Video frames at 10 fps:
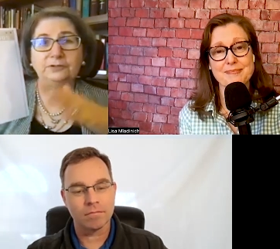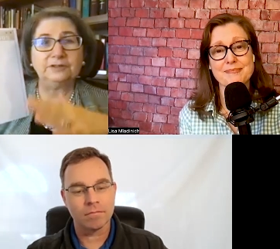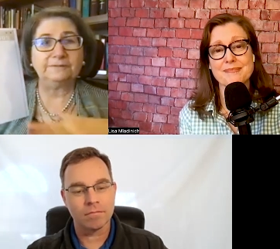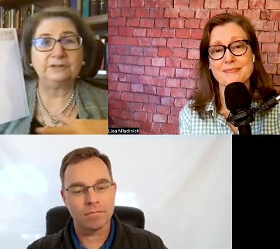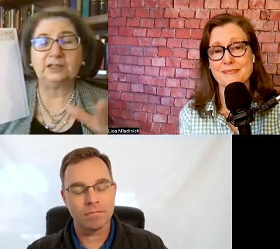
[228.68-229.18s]
Speaker 1: no
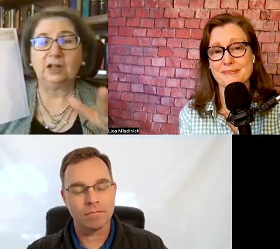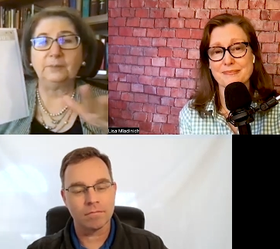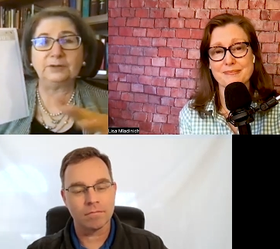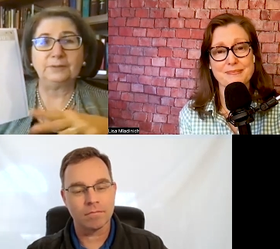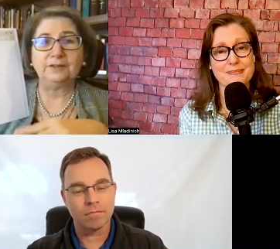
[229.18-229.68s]
difference at all
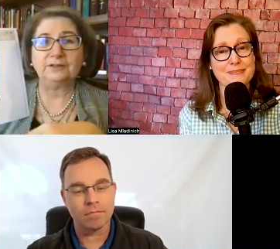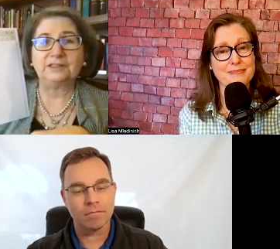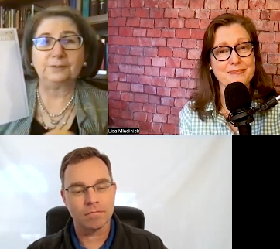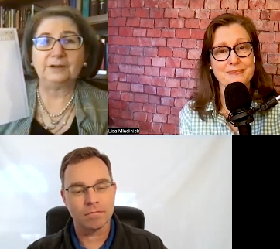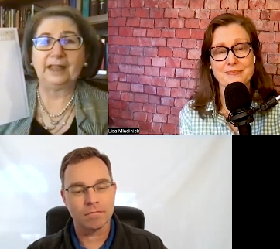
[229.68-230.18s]
between those
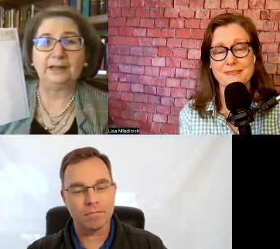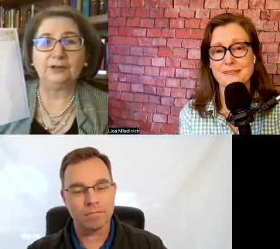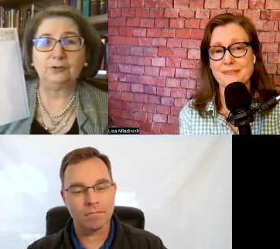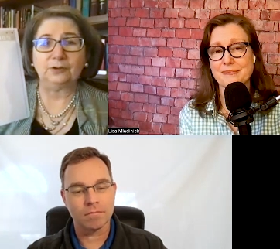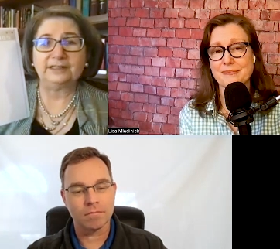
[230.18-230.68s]
3
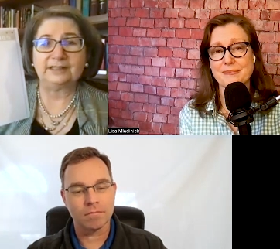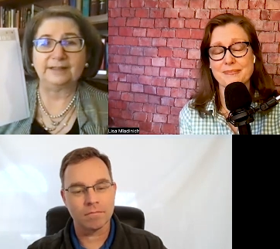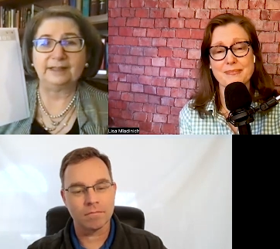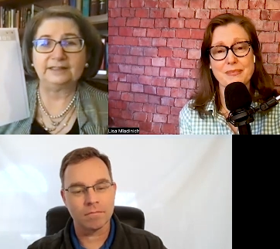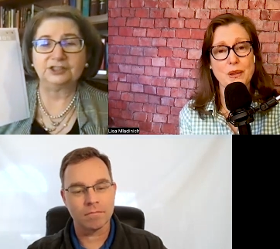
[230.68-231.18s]
categories. I
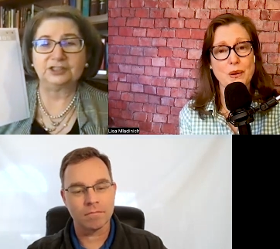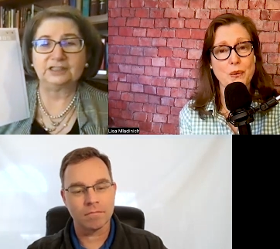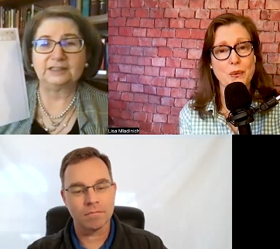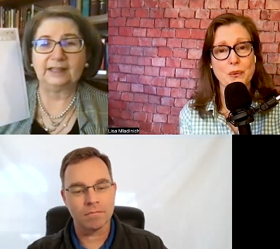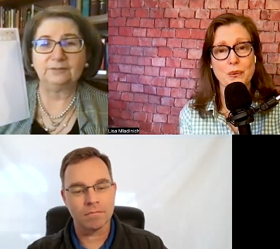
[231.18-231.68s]
think it's
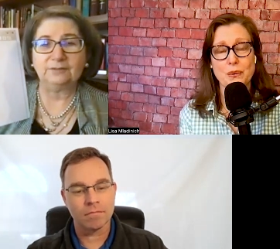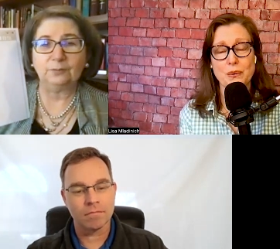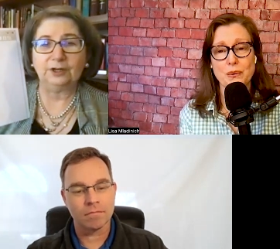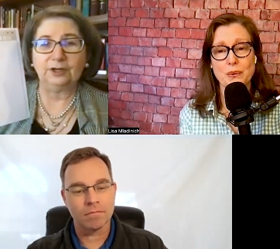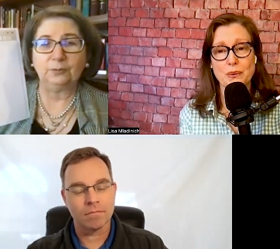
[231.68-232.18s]
just that
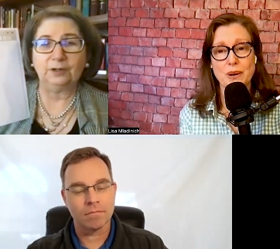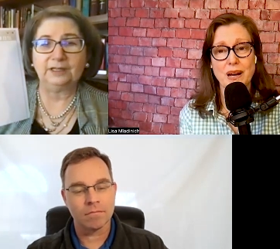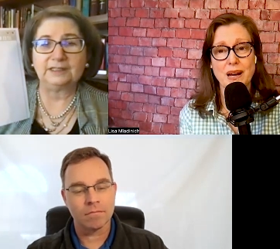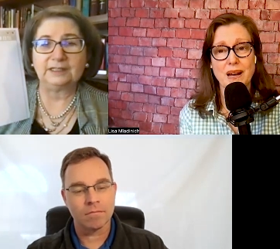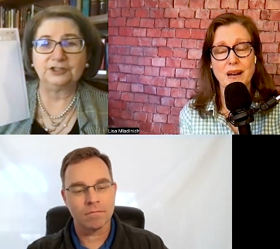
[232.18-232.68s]
one-on-one
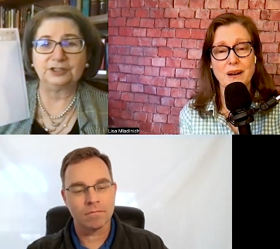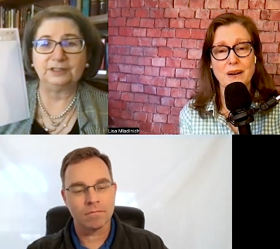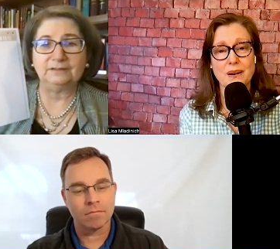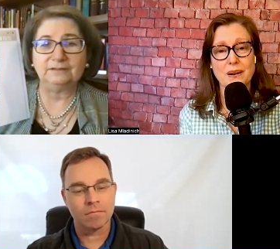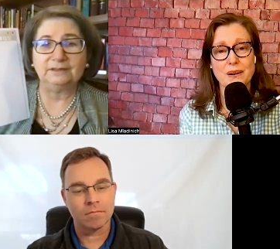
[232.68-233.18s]

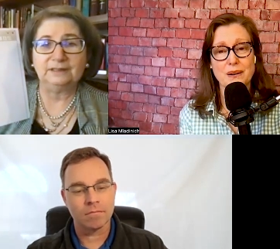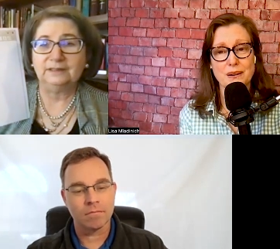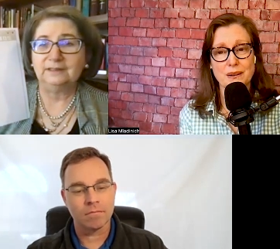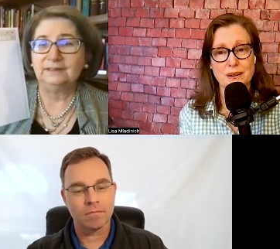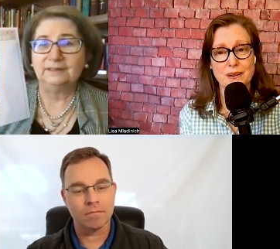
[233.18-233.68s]
attention
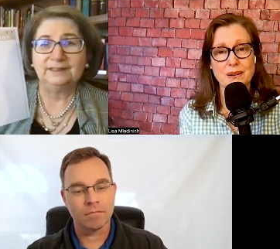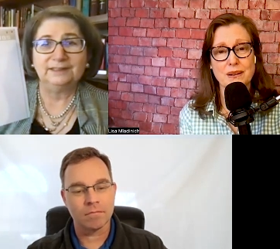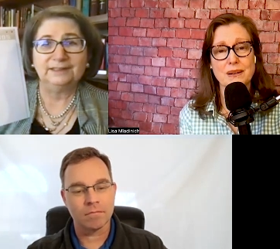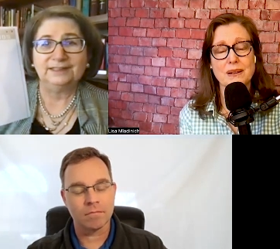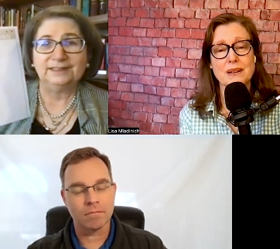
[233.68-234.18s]

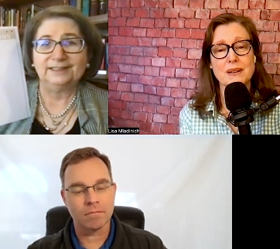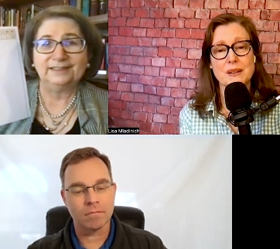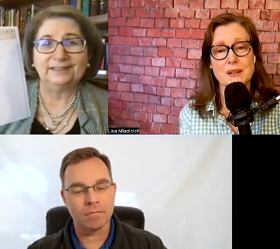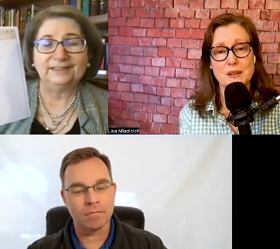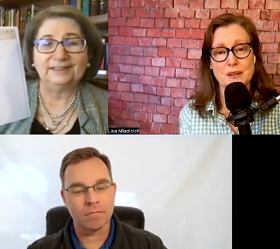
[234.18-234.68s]

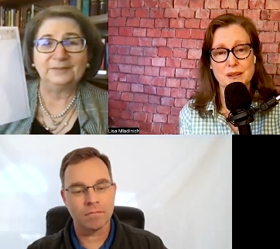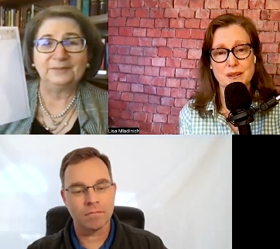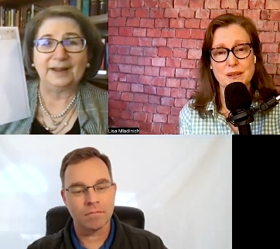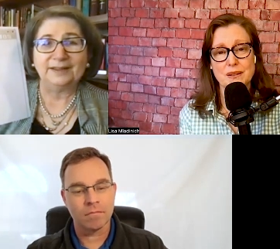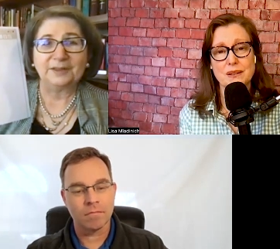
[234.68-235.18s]
Speaker 2: led
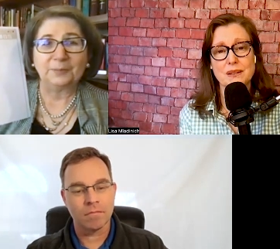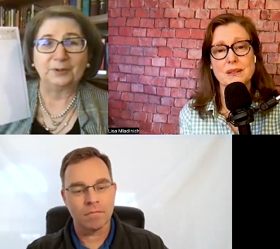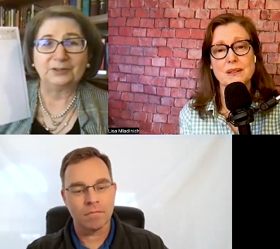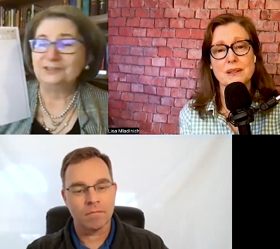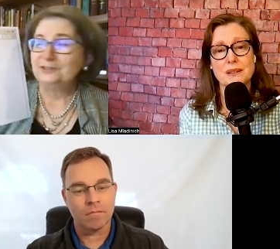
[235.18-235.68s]
by the
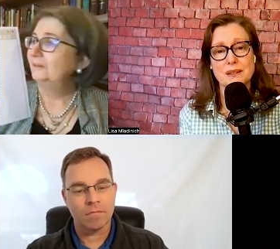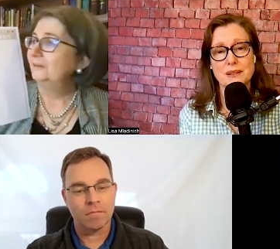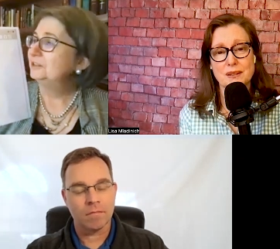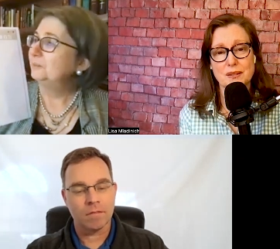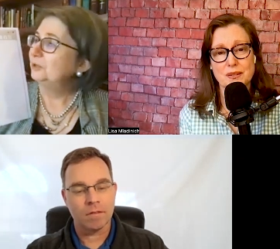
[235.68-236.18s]
person who
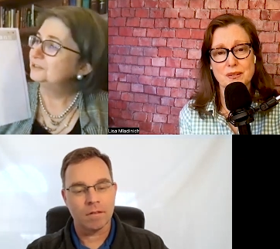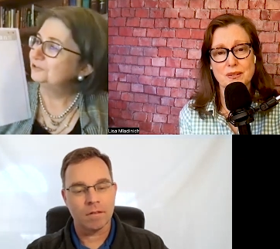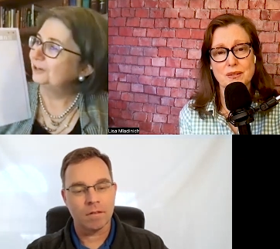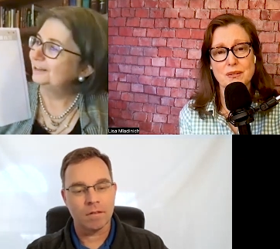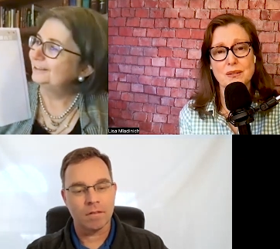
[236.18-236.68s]
loves you
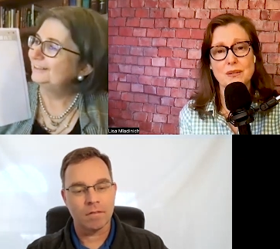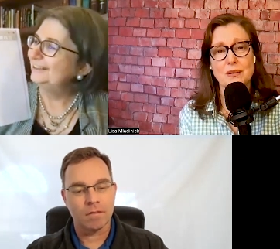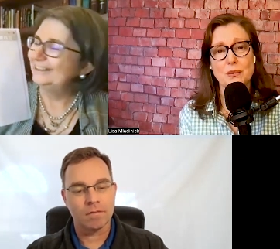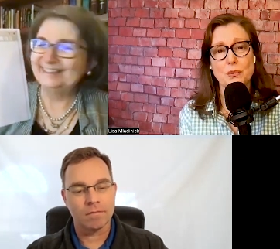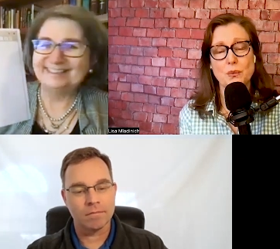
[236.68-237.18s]
most, right?
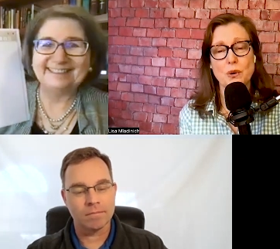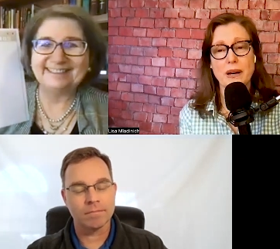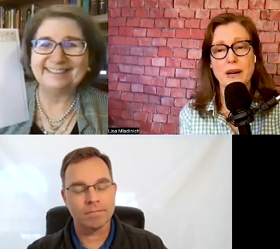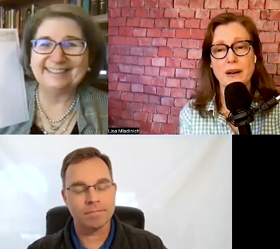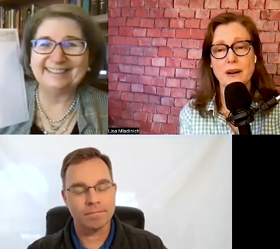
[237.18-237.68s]

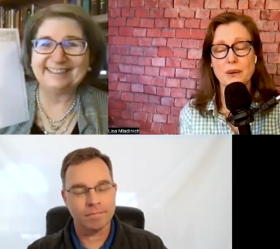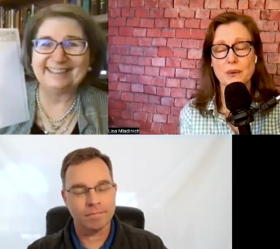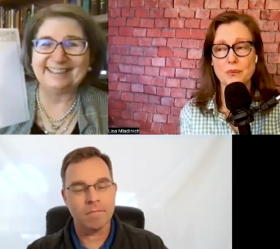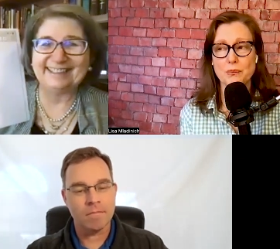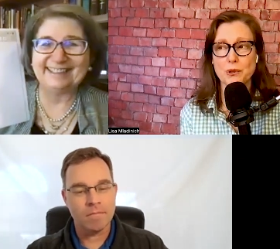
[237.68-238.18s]

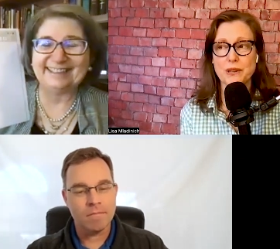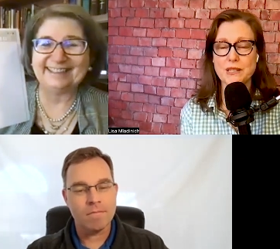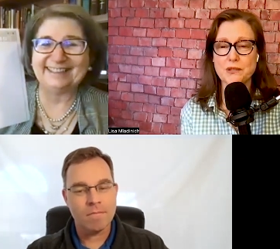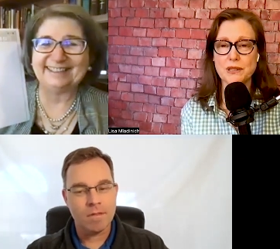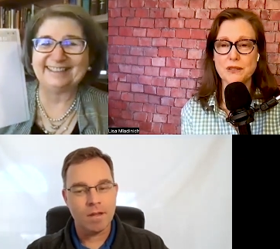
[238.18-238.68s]
Wow. Well,
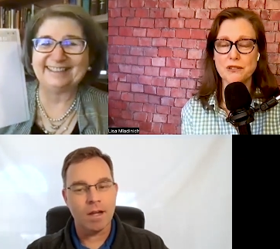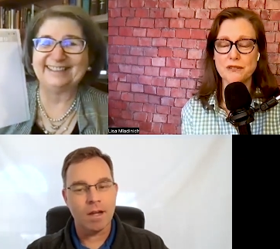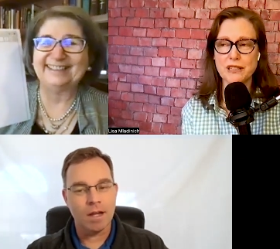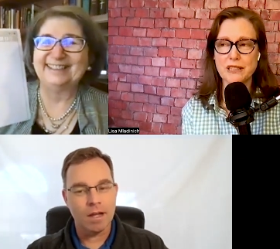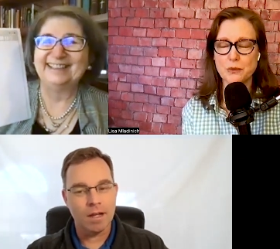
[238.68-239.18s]
that's really
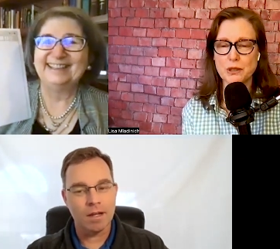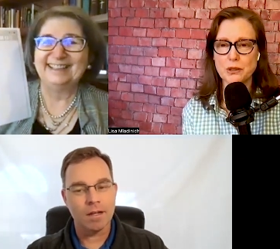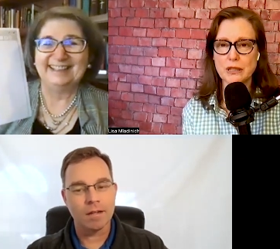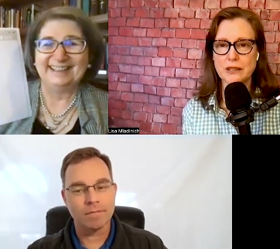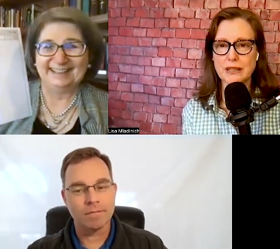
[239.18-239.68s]
revealing when
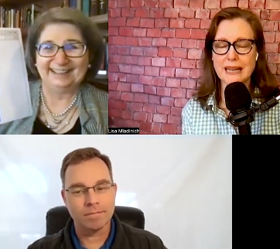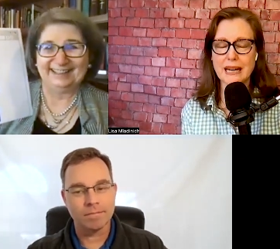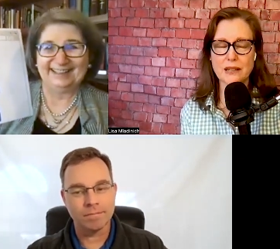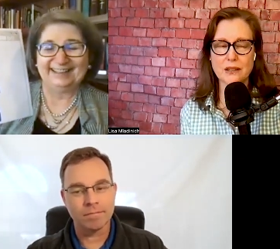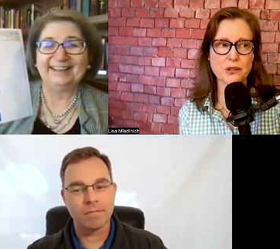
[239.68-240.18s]
you hear the
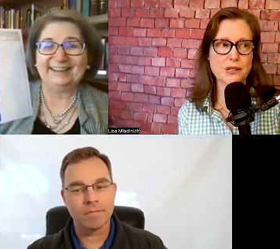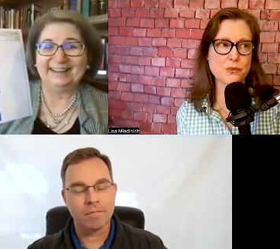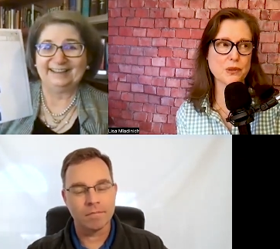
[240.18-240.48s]
categories